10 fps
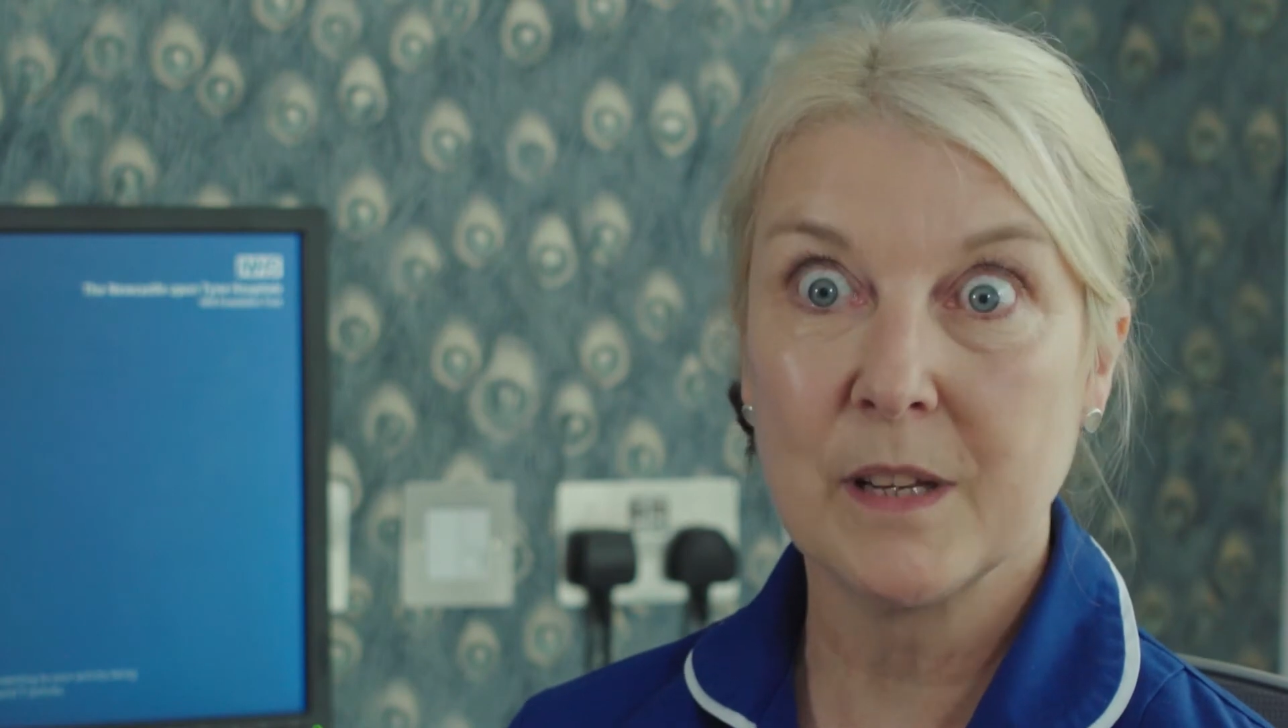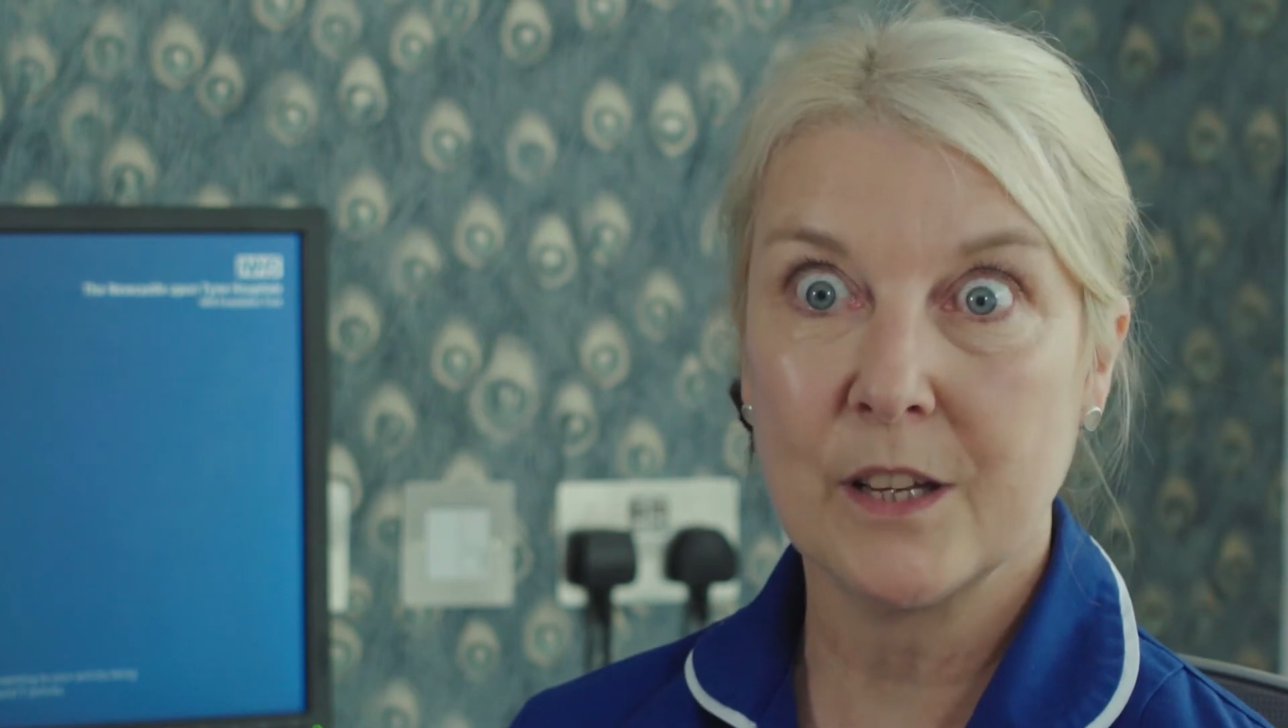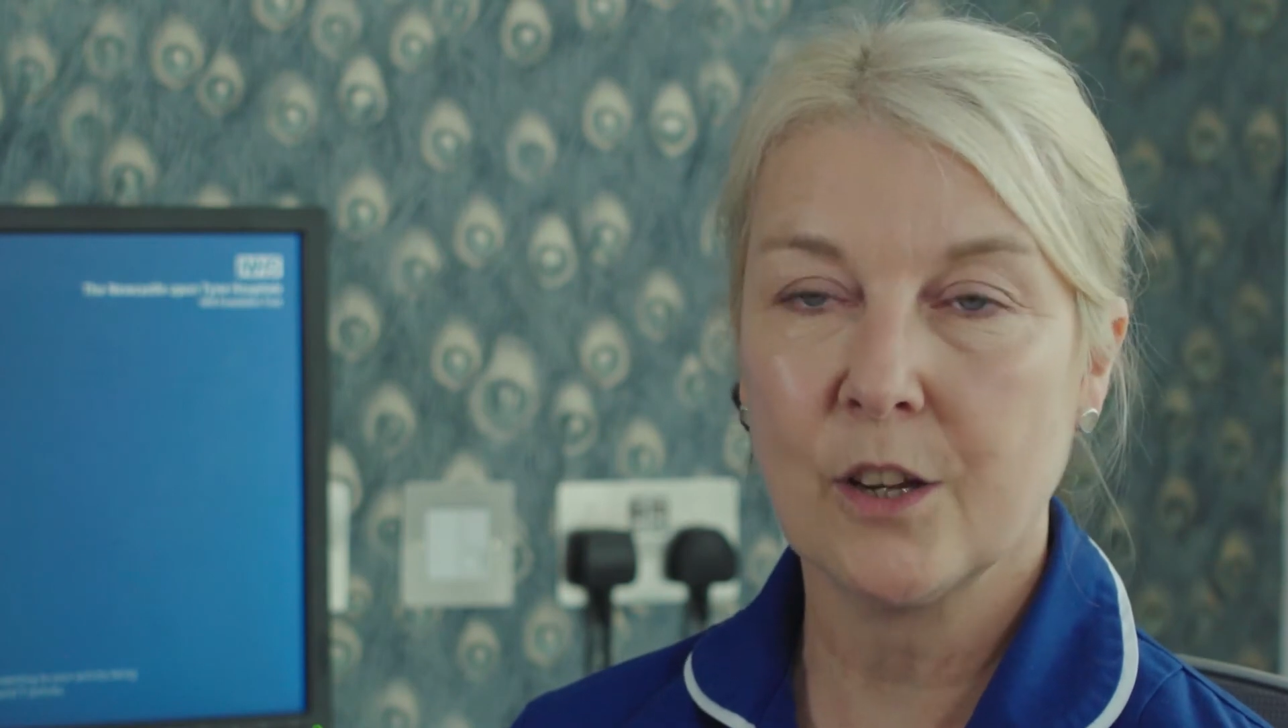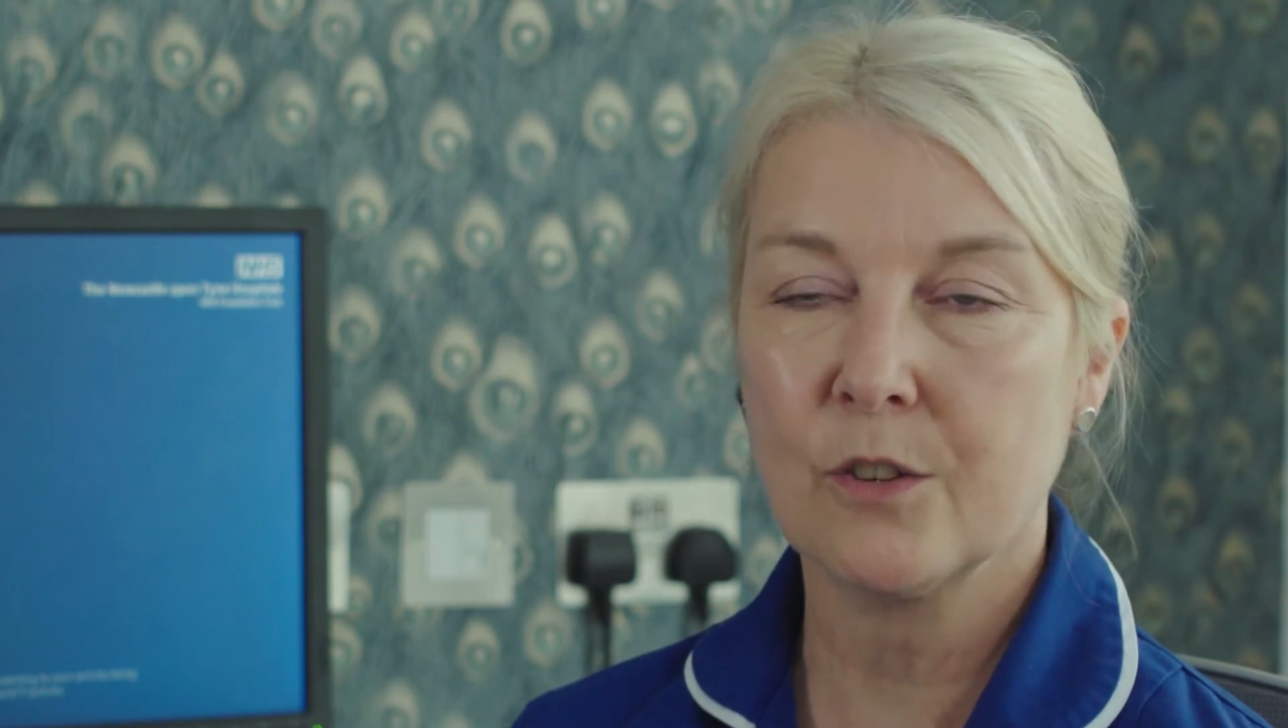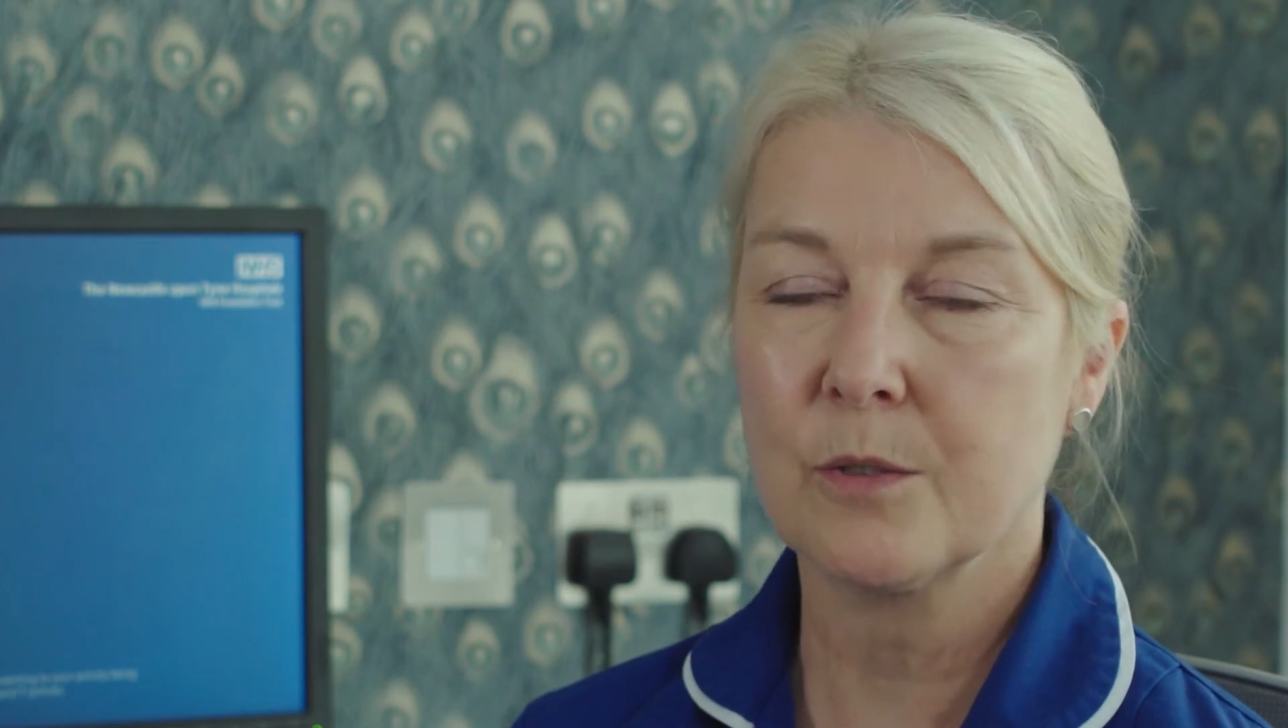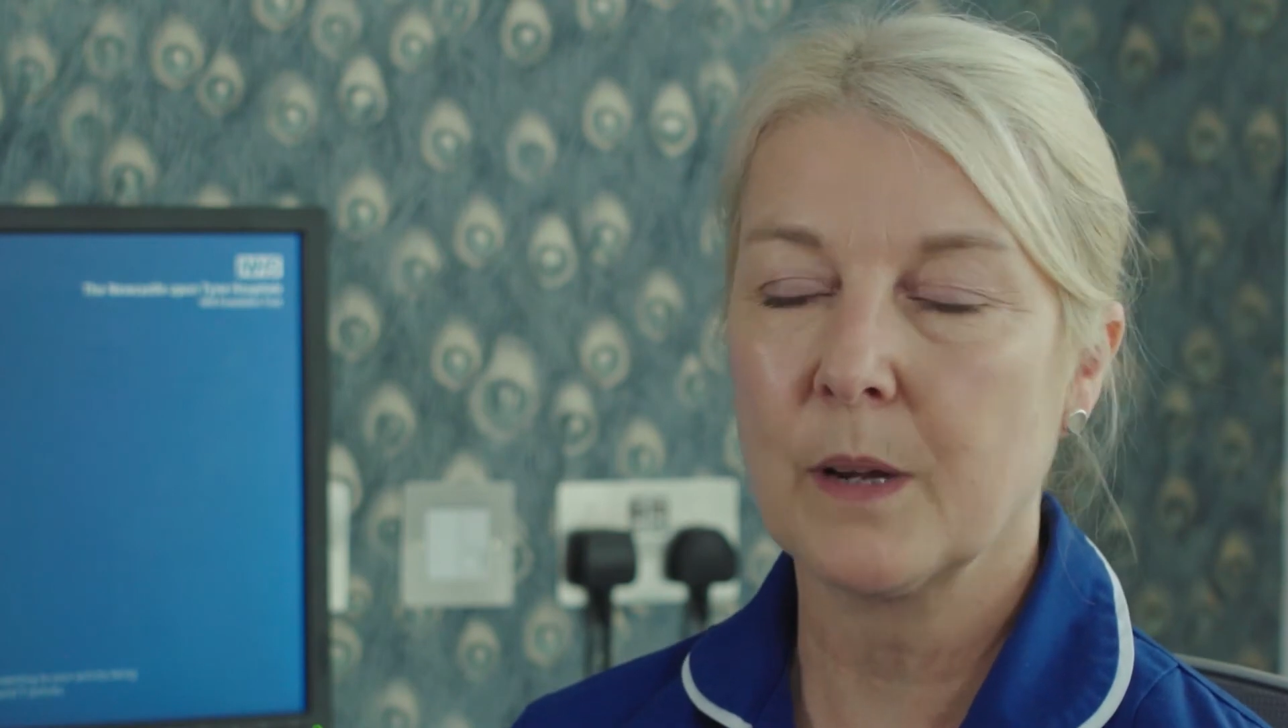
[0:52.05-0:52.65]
that you're going to